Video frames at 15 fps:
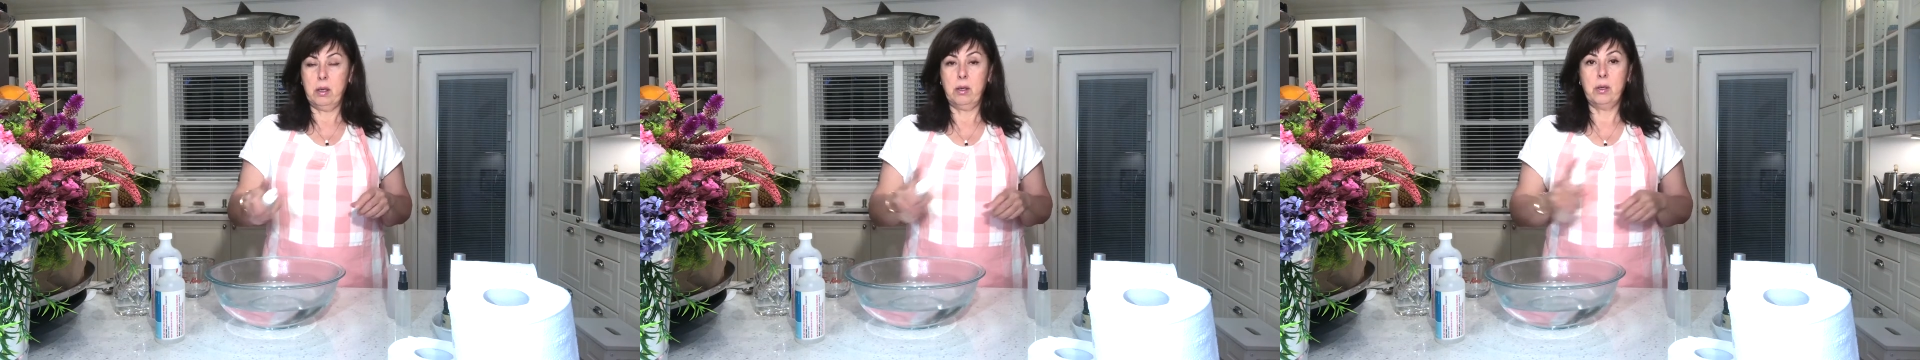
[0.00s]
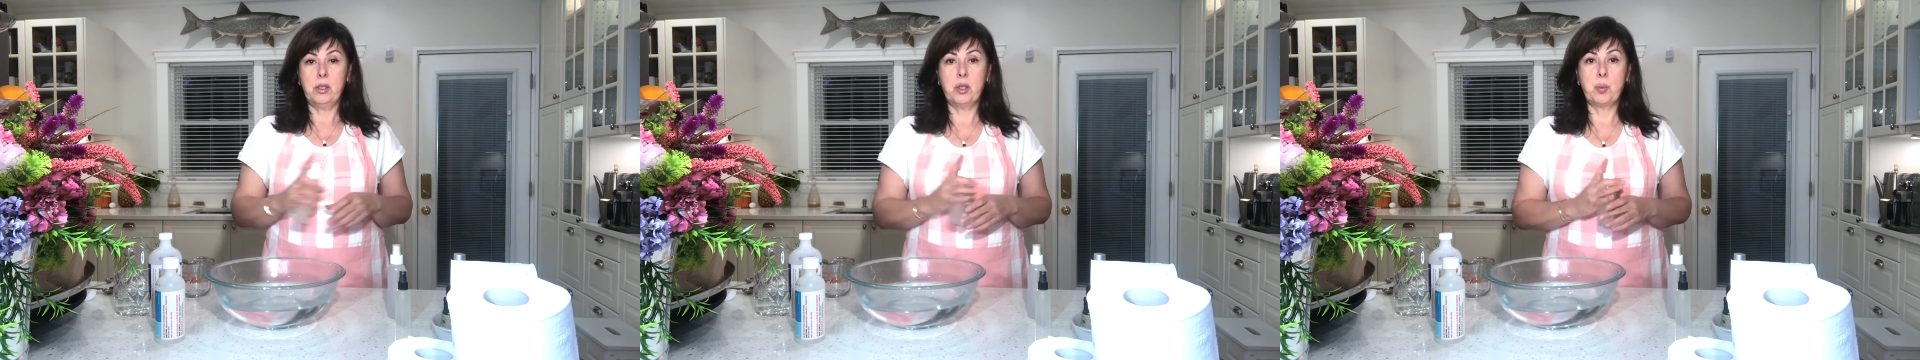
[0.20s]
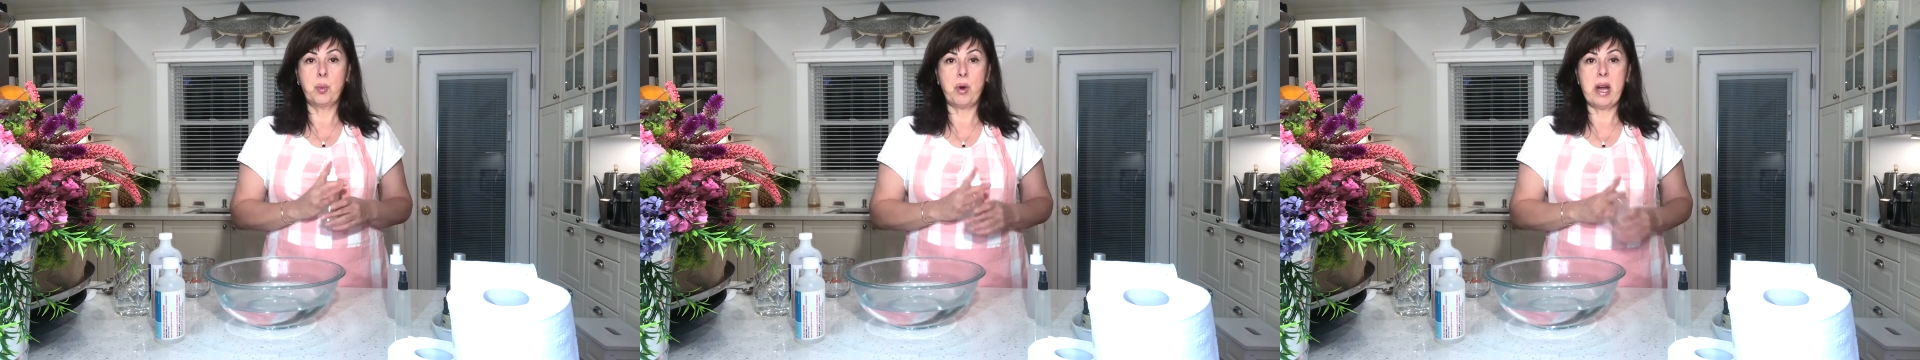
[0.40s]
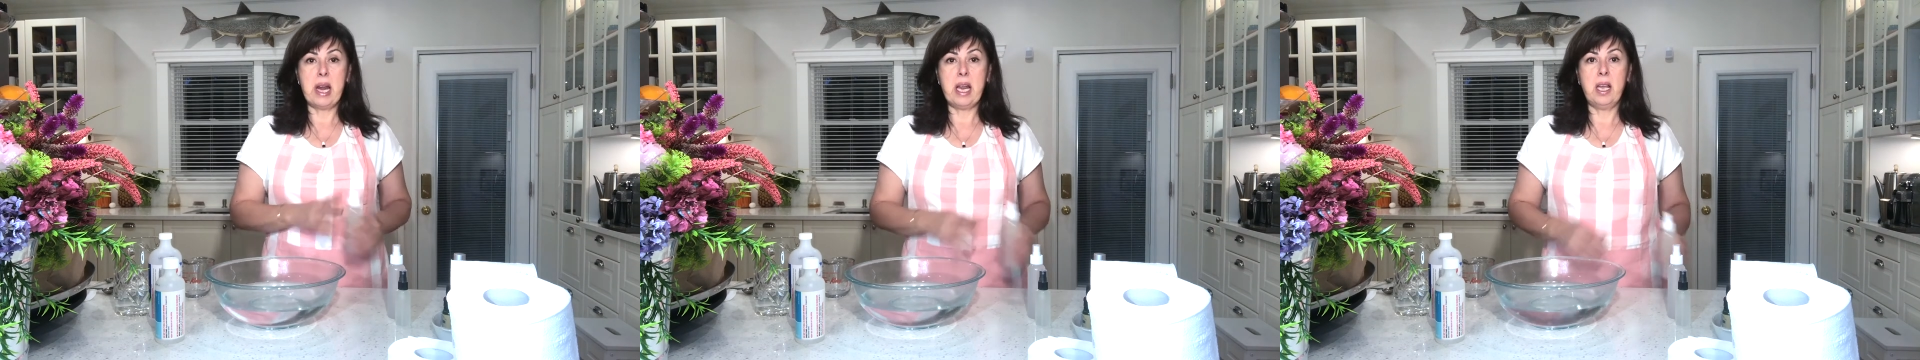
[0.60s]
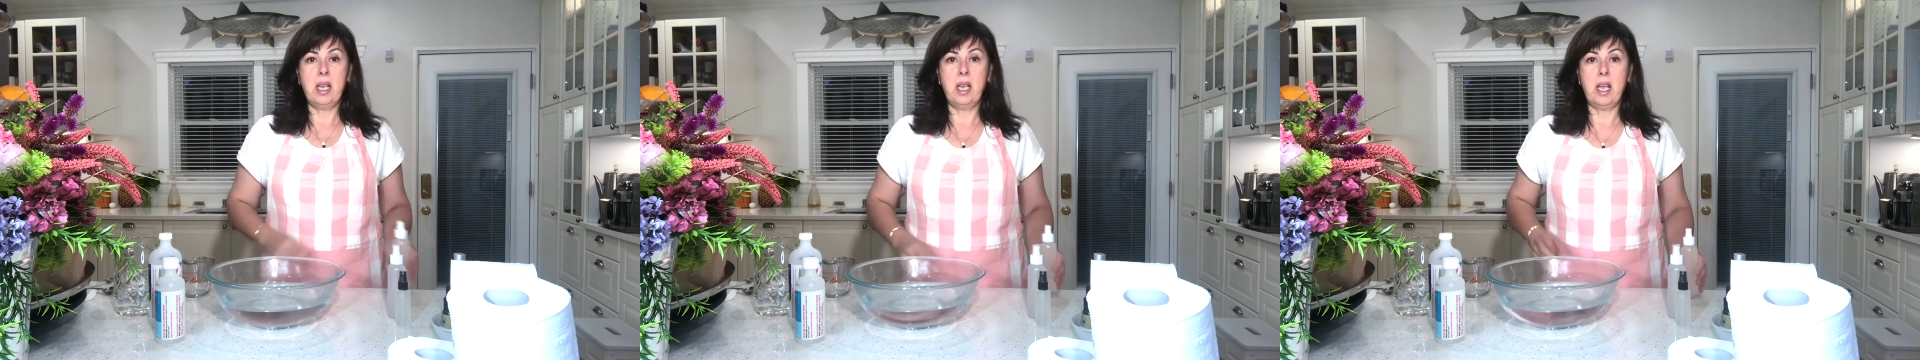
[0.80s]

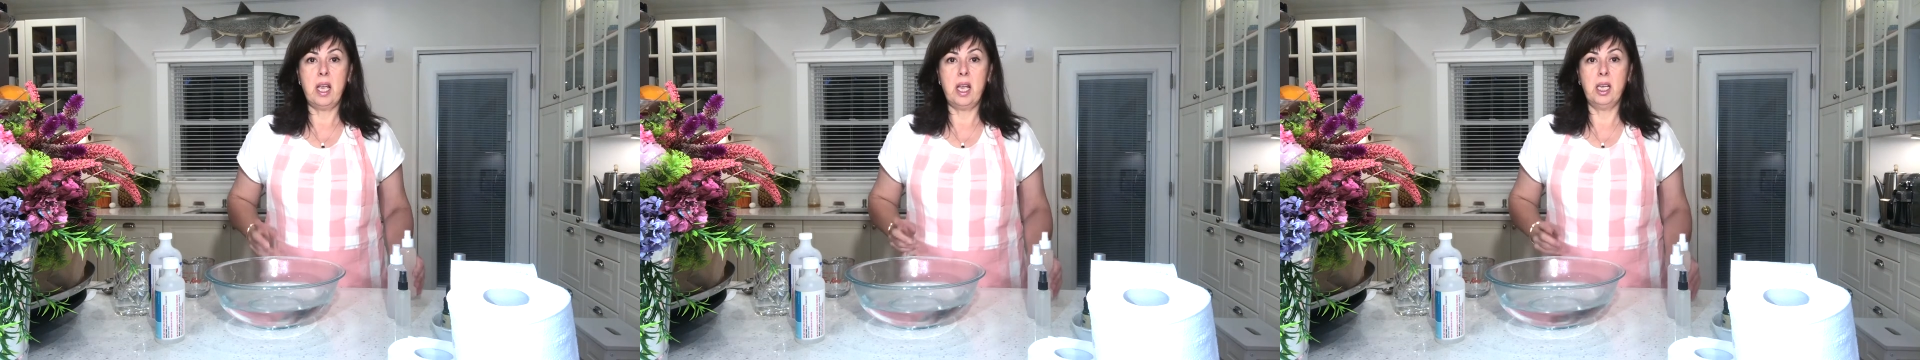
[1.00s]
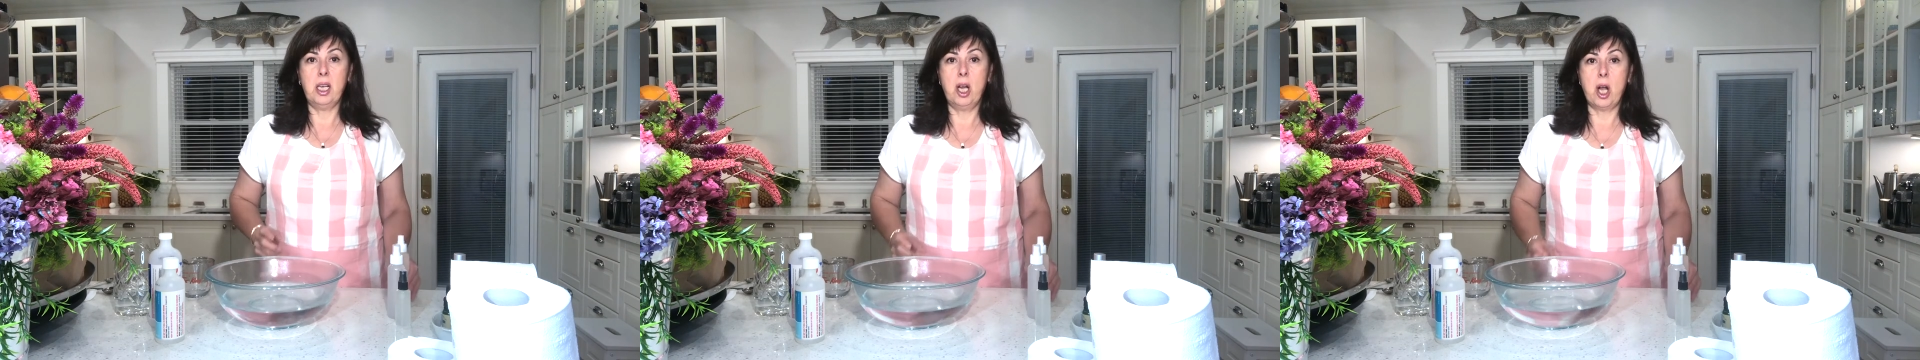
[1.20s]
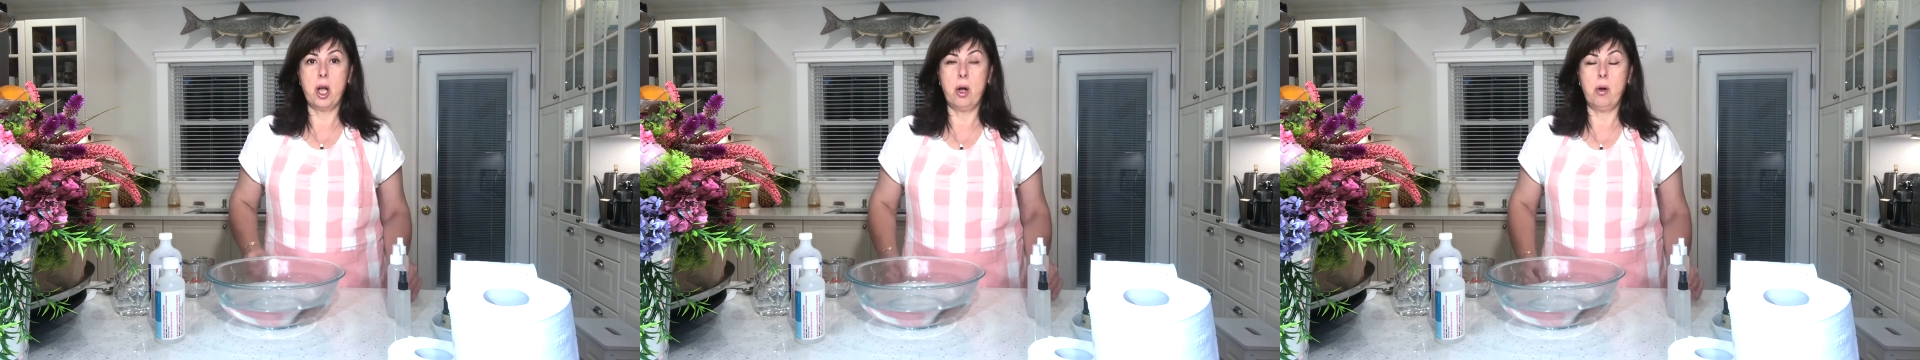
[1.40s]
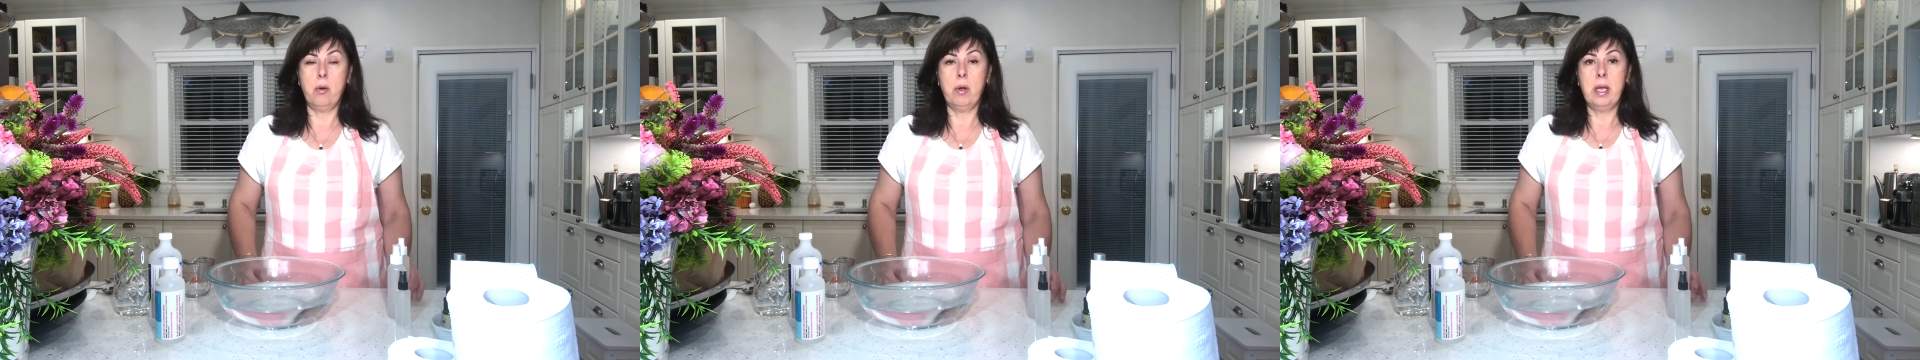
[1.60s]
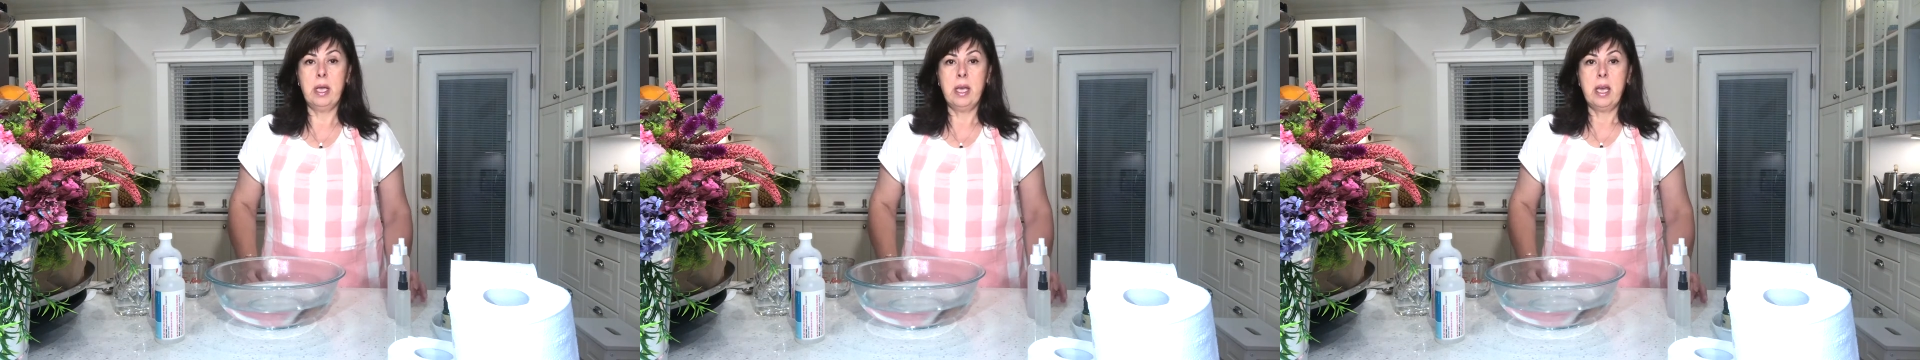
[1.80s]
spray, and go.